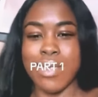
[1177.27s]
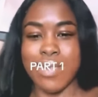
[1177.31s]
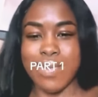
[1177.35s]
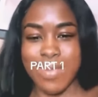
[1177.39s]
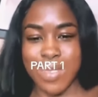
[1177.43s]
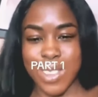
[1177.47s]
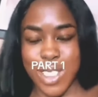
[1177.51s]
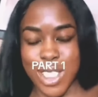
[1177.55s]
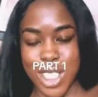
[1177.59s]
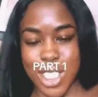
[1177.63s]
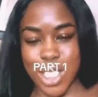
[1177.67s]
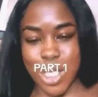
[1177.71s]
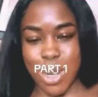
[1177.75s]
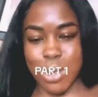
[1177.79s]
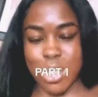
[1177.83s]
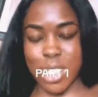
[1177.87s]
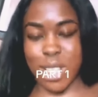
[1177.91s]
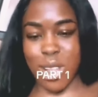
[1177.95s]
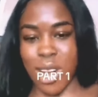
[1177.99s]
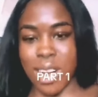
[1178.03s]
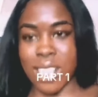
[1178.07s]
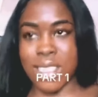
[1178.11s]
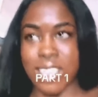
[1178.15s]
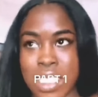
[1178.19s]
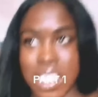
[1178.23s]
the show
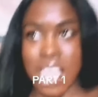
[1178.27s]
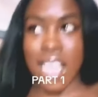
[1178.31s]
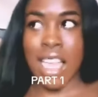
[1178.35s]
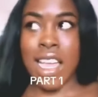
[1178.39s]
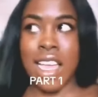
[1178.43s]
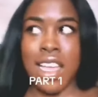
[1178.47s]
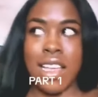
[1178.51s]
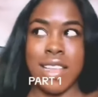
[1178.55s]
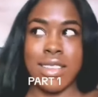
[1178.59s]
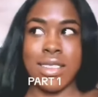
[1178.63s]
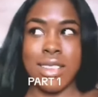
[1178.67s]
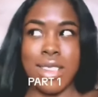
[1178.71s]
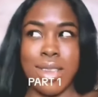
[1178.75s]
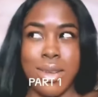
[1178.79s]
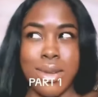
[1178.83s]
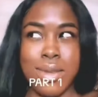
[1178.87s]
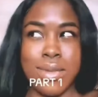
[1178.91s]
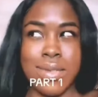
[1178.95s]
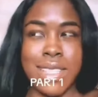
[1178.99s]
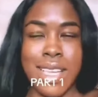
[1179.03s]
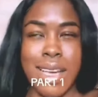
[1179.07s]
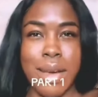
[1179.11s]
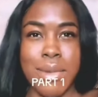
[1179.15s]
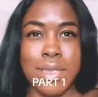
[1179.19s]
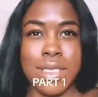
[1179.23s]
starts. So
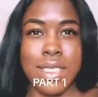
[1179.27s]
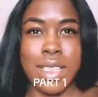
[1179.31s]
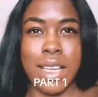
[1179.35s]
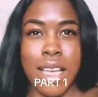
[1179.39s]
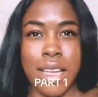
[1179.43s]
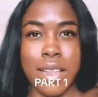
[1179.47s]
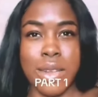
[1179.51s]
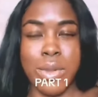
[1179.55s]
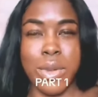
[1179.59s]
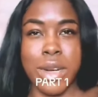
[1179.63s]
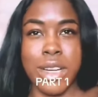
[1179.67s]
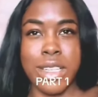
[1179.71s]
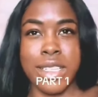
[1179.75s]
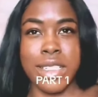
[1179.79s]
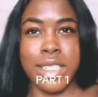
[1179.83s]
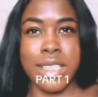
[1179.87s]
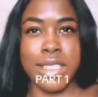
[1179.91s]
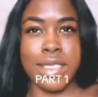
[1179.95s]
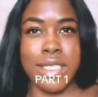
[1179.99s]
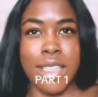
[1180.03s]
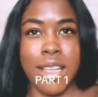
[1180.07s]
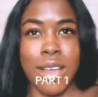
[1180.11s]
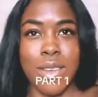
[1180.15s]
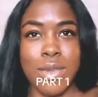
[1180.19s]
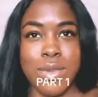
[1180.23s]
that was kind of weird in
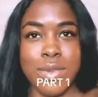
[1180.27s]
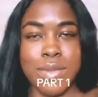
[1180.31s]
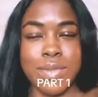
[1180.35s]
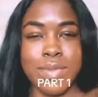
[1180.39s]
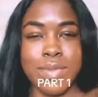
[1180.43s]
itself.